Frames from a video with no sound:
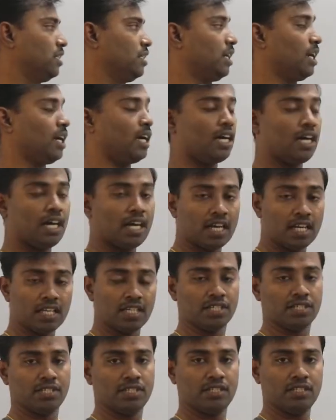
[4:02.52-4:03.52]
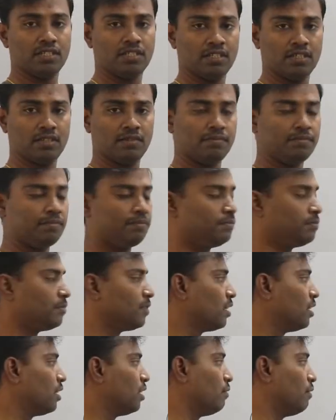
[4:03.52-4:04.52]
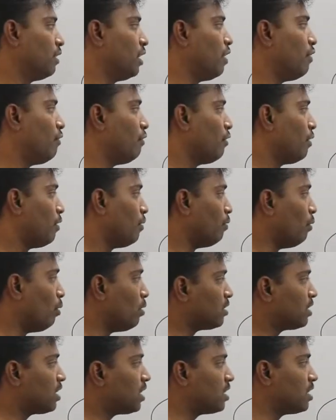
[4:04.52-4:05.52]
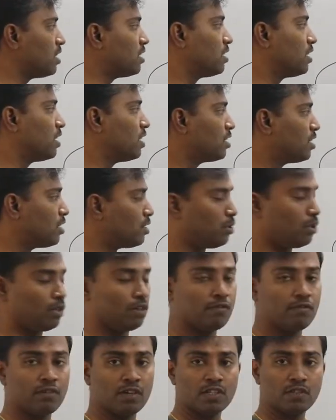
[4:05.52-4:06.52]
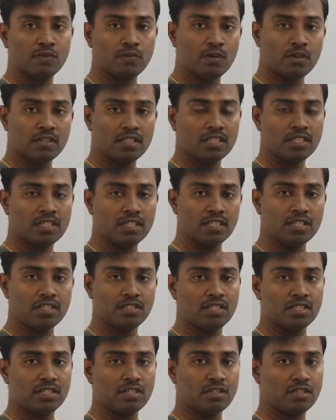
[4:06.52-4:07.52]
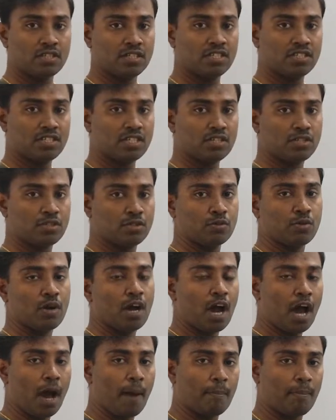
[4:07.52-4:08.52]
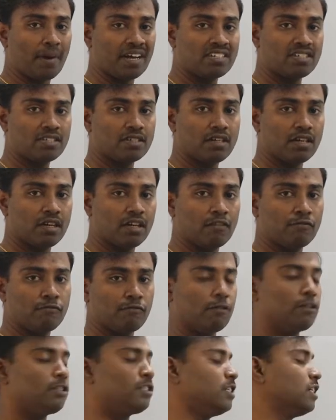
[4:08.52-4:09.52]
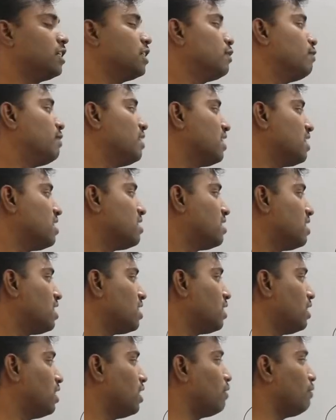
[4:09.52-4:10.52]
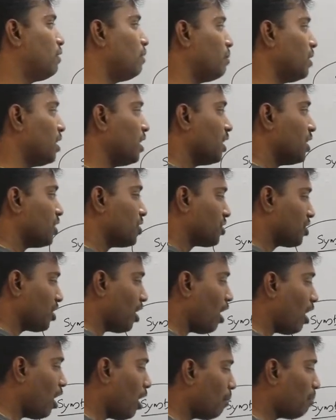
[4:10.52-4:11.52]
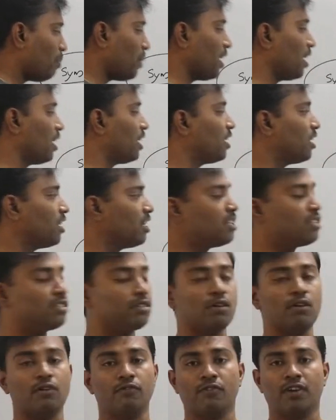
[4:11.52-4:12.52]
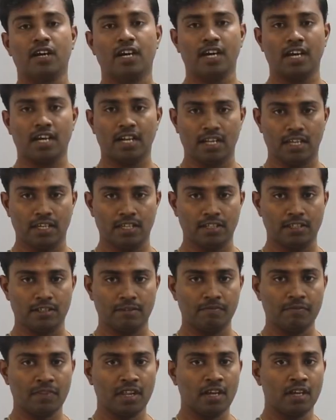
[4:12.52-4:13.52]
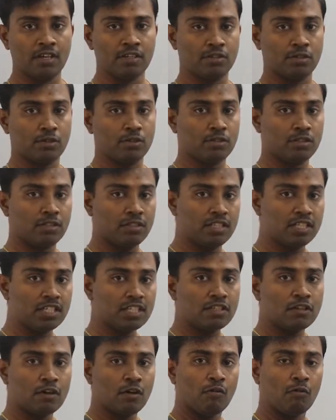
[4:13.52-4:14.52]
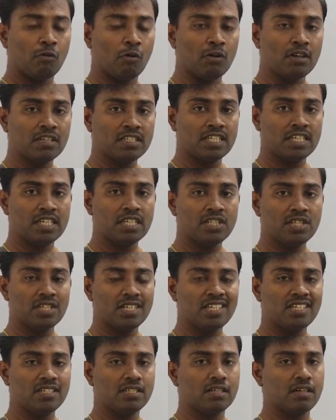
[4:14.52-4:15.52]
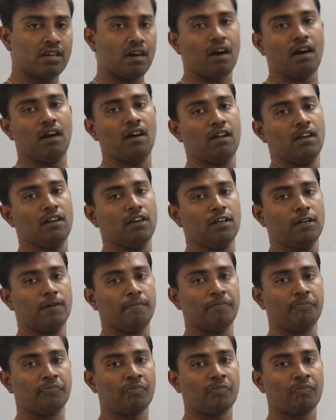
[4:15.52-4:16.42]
the current. When a reverse voltage reaches to a particular voltage, we can see that there will be sharp increase of current. So this voltage is called